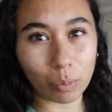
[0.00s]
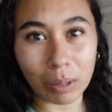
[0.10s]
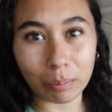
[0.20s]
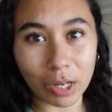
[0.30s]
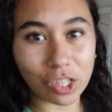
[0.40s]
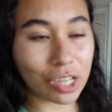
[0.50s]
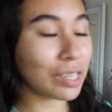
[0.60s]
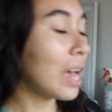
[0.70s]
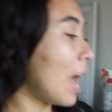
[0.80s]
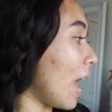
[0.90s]
the wooden bridges,
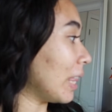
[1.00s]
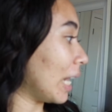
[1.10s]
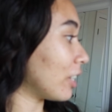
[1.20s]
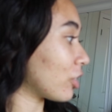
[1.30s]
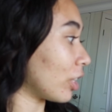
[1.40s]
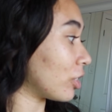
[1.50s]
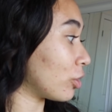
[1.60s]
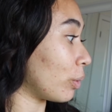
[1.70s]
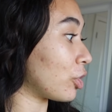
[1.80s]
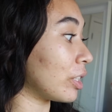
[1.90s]
and then I started
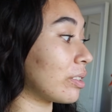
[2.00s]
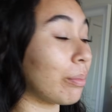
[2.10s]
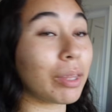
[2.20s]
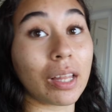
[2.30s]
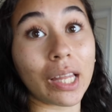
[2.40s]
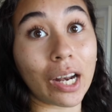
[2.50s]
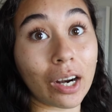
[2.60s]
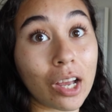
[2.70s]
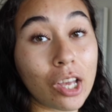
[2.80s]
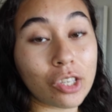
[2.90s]
switching some of the litter.